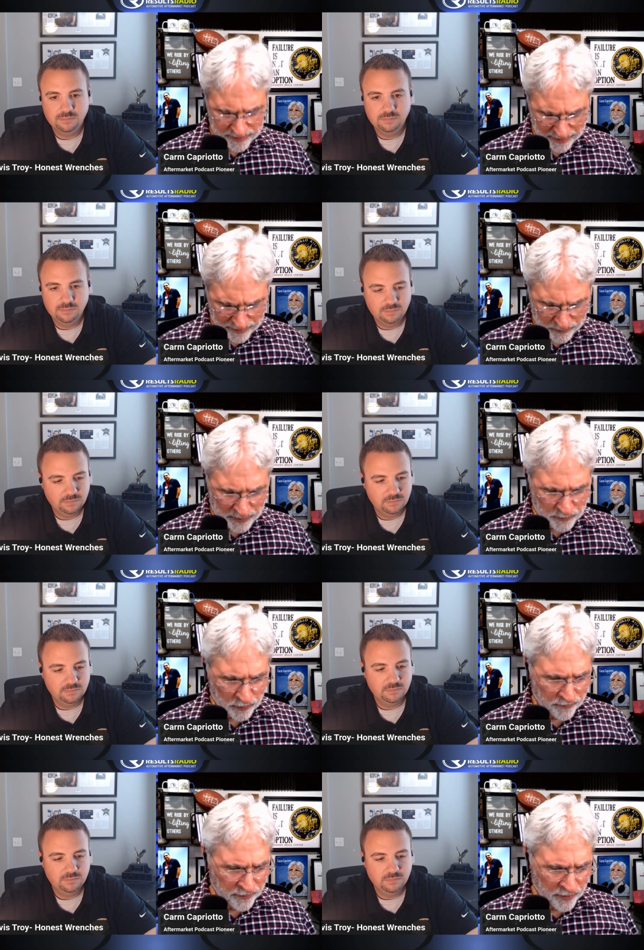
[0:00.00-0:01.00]
Speaker 1: said to
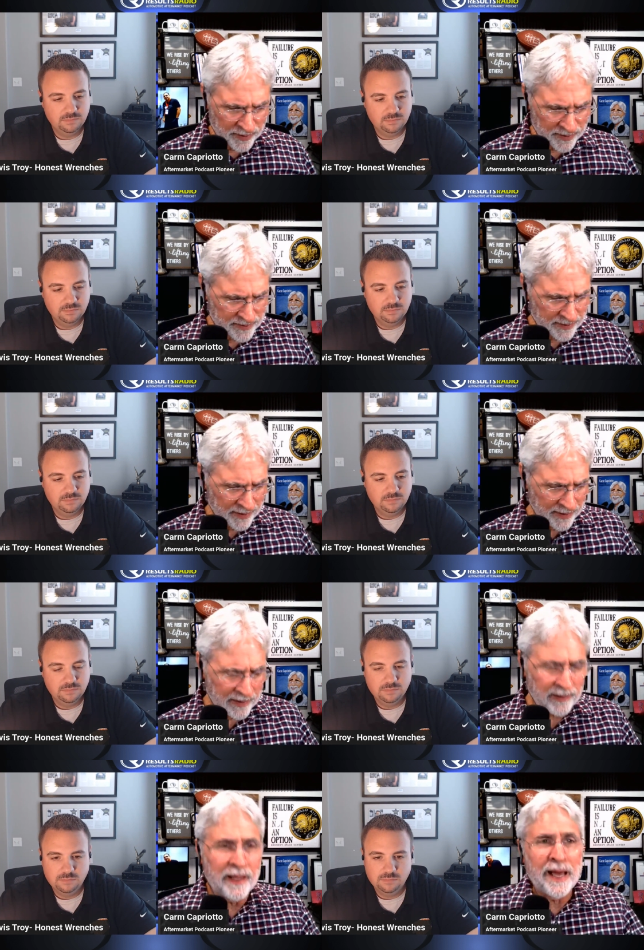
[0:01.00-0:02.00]
people if you're going to sit in a
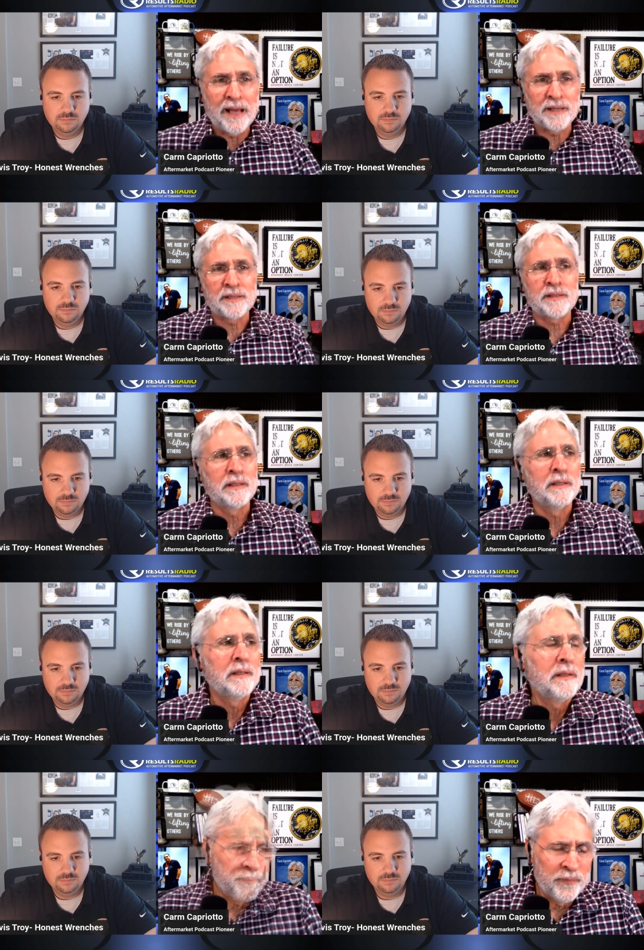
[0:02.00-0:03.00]
class,
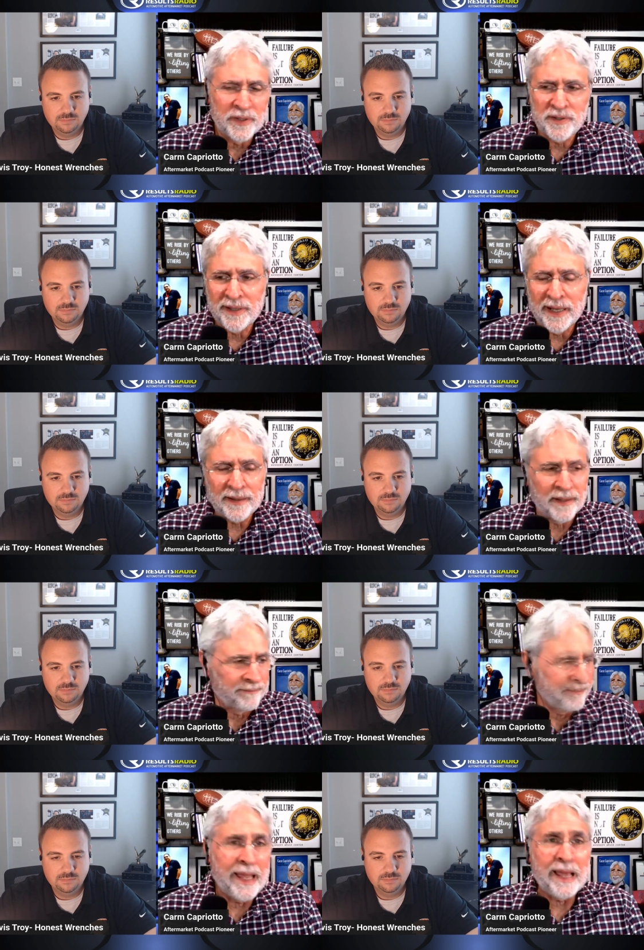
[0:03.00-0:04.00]
you should get the
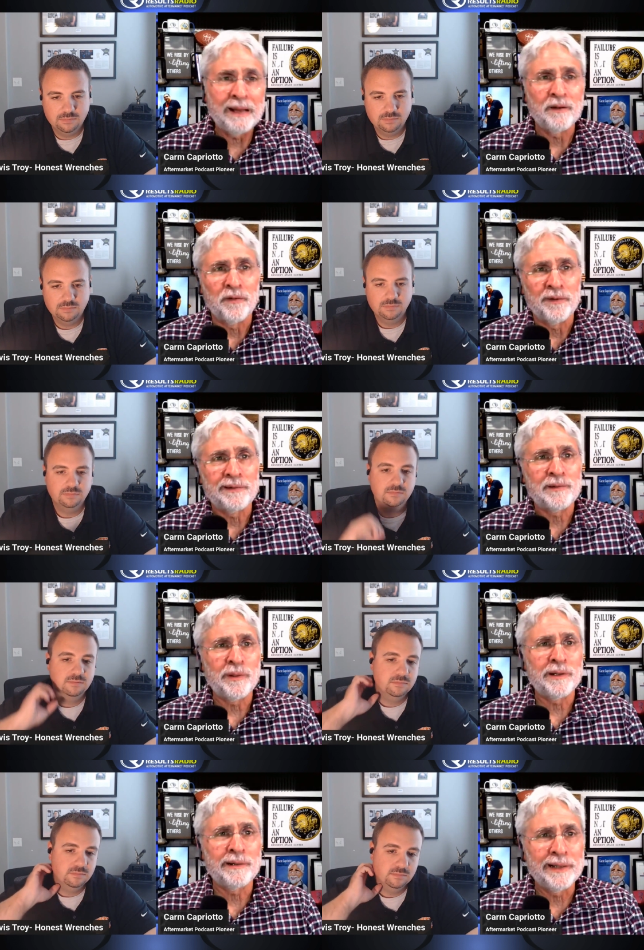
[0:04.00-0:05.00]
handle, the
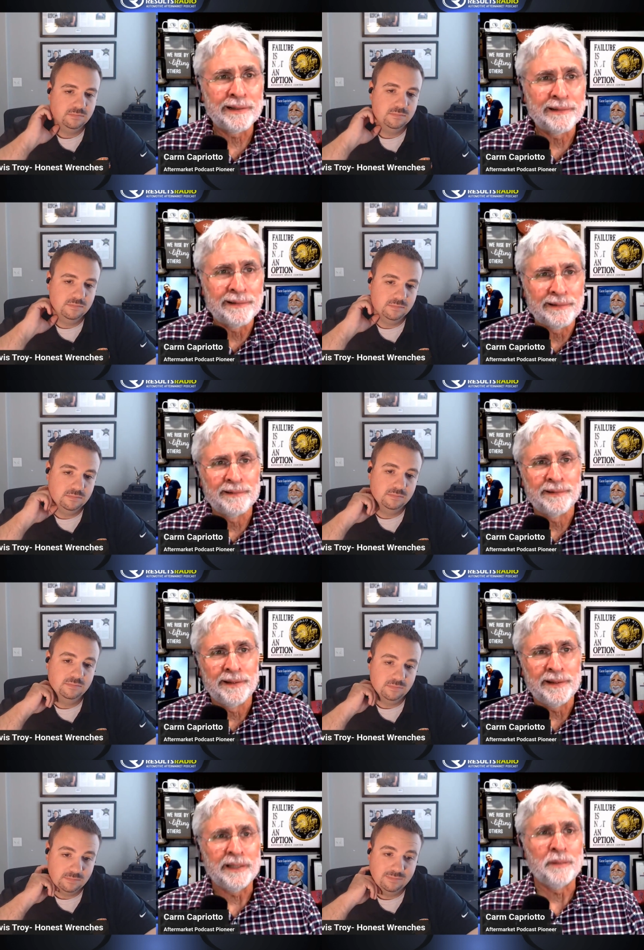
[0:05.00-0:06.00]
Twitter handle, the
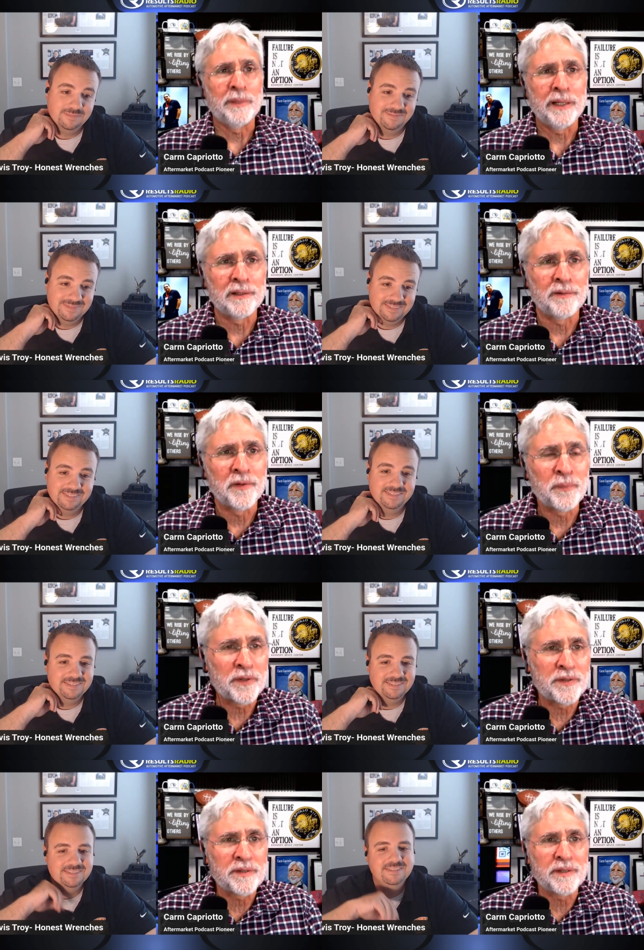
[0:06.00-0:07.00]
email of the
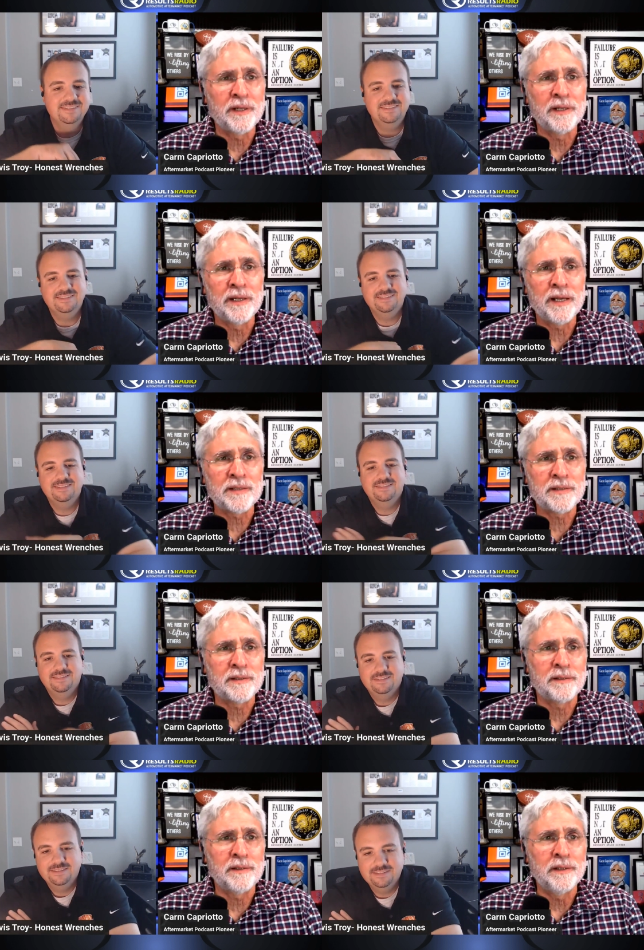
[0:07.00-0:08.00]
person sitting next
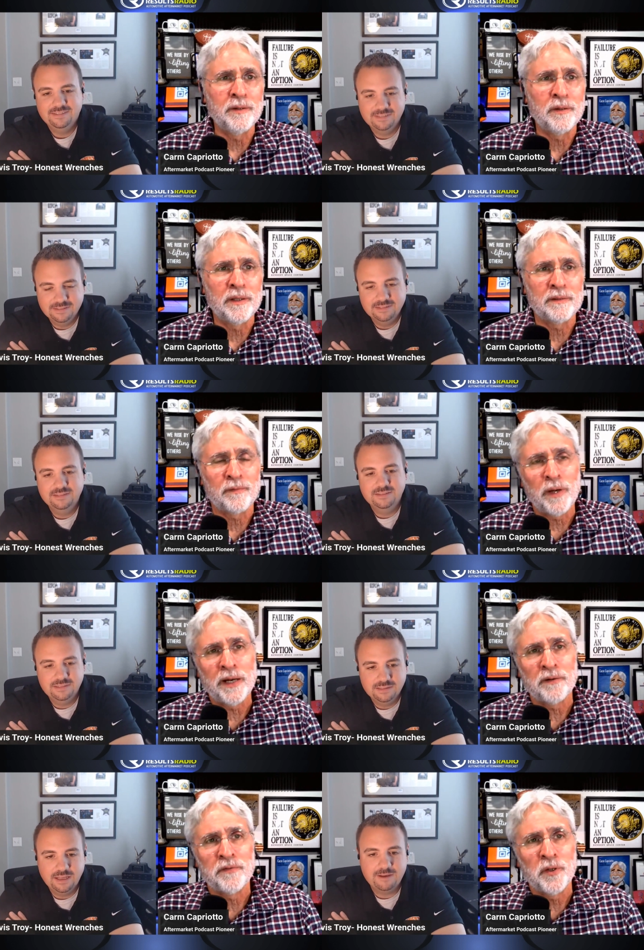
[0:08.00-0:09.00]
to you, right
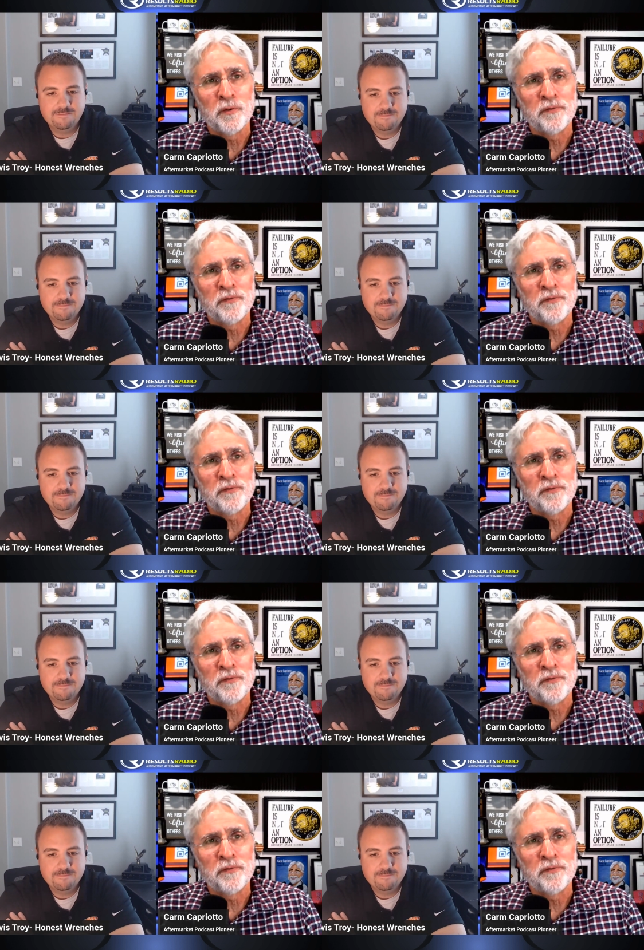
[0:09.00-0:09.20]
of you,